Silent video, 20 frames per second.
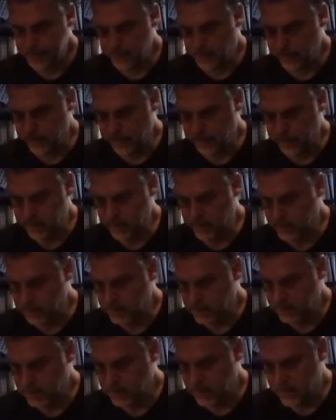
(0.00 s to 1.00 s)
and
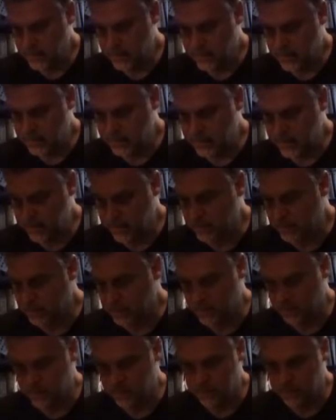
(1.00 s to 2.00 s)
see how it comes out,
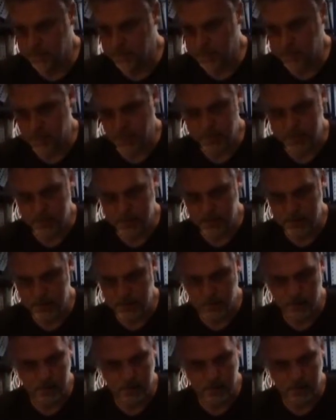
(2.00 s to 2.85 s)
and I'm hoping it's going to